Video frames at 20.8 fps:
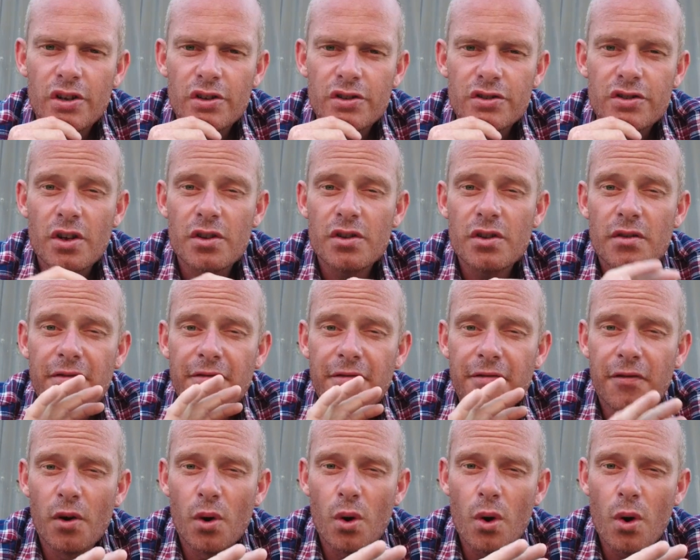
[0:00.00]
So the
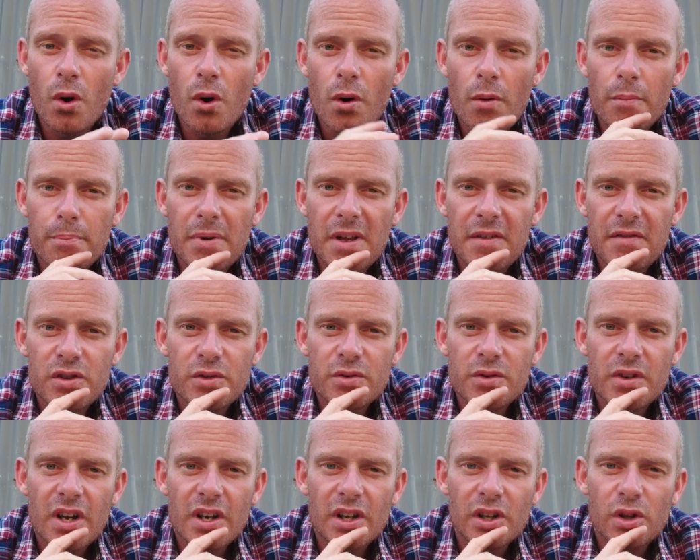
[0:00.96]
4 bivvies
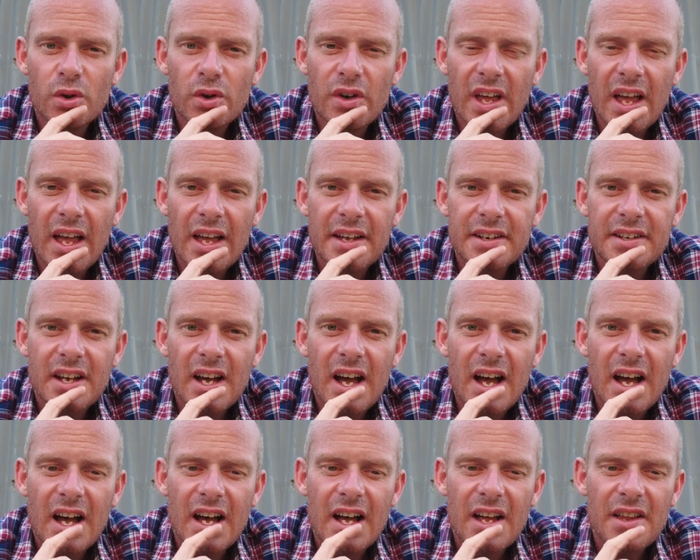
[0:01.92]
we're going to look at
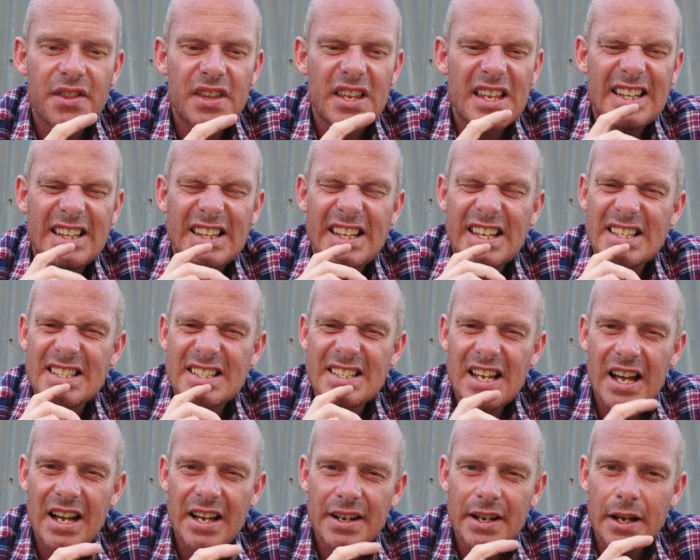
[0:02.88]
are the
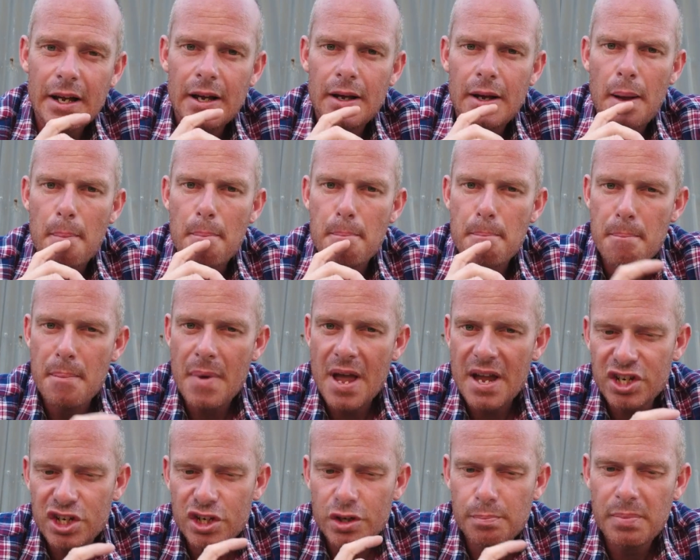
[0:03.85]
Lixada
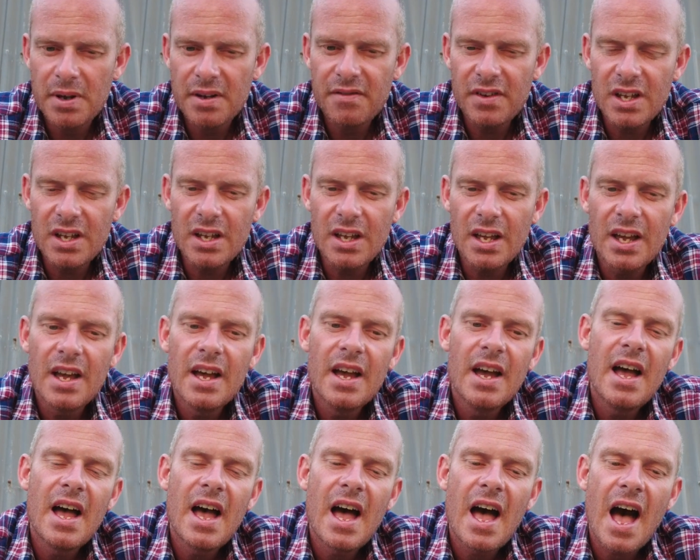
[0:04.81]
Mesh Bivvy,
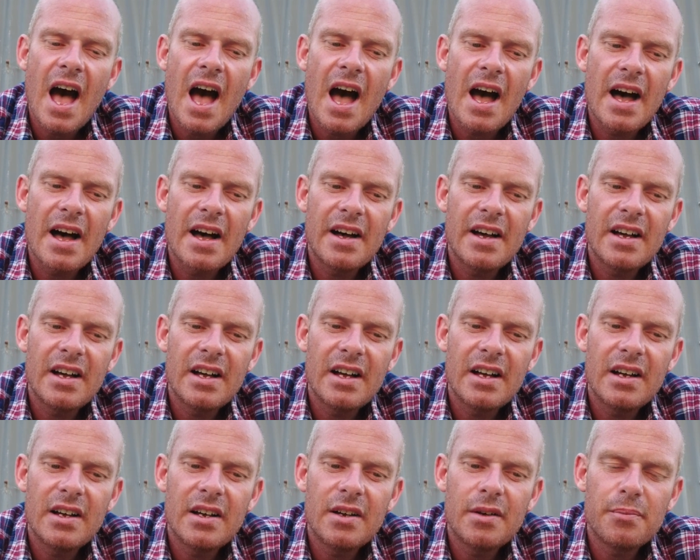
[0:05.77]

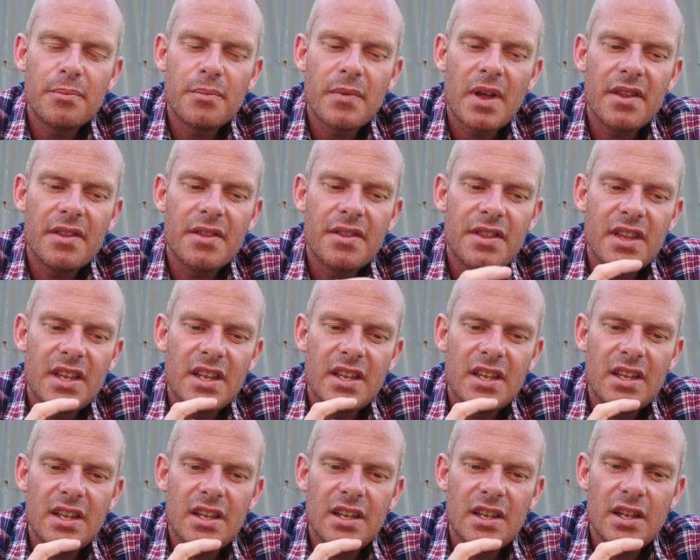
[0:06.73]

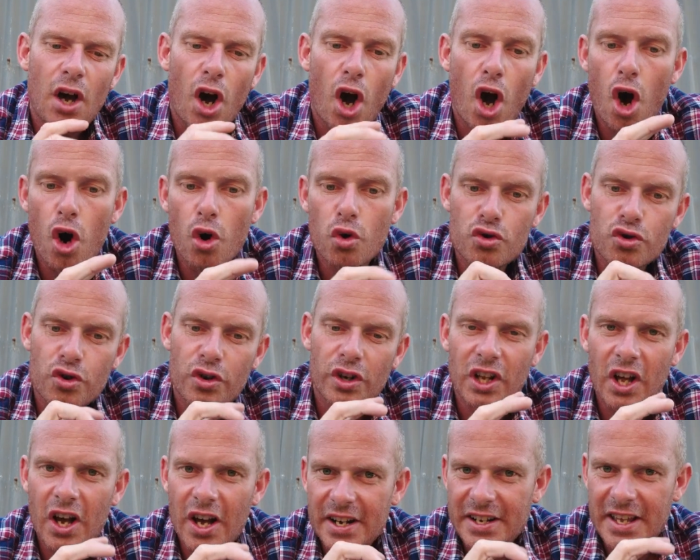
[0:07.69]
the
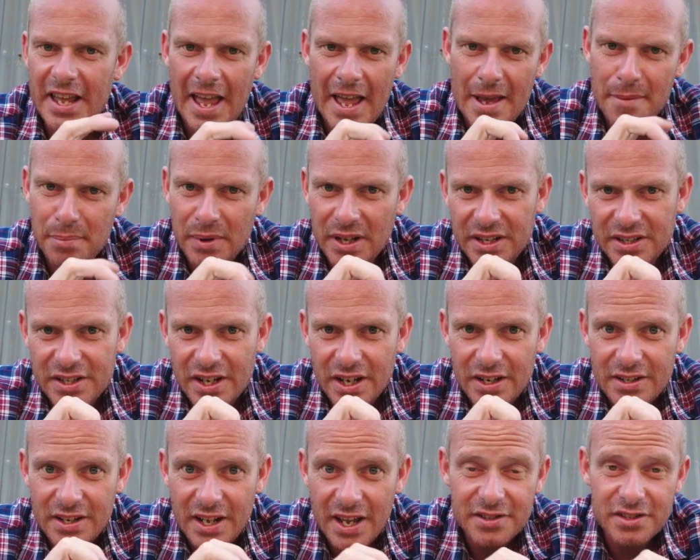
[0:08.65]
ultralight camping
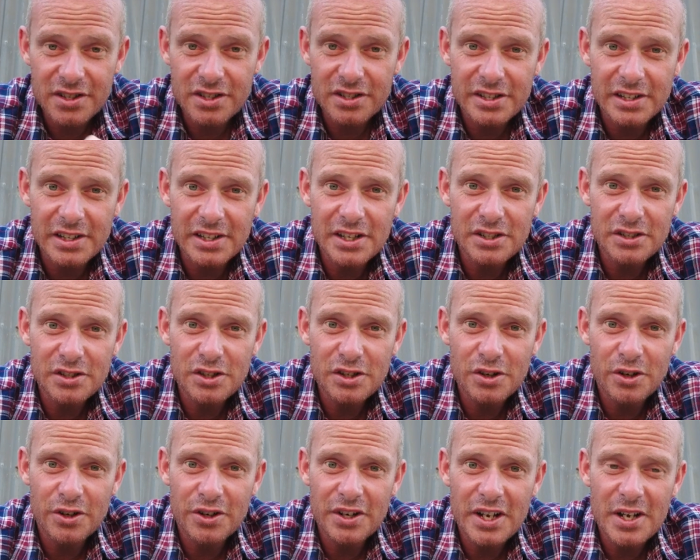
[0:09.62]
tent as it's listed
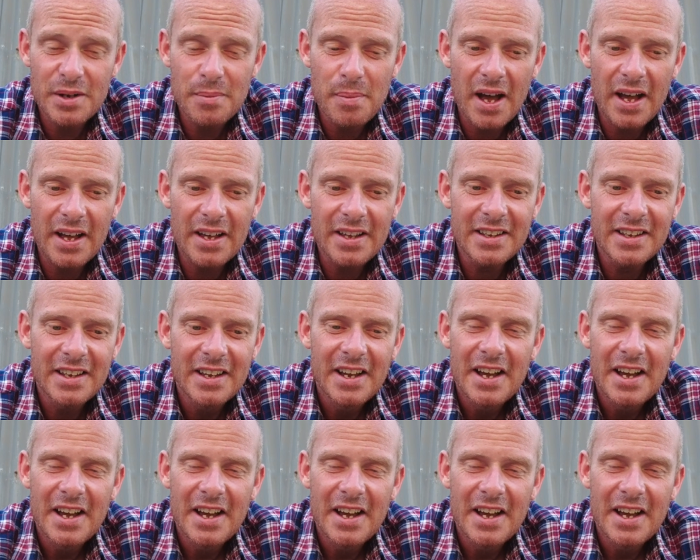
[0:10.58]
on eBay,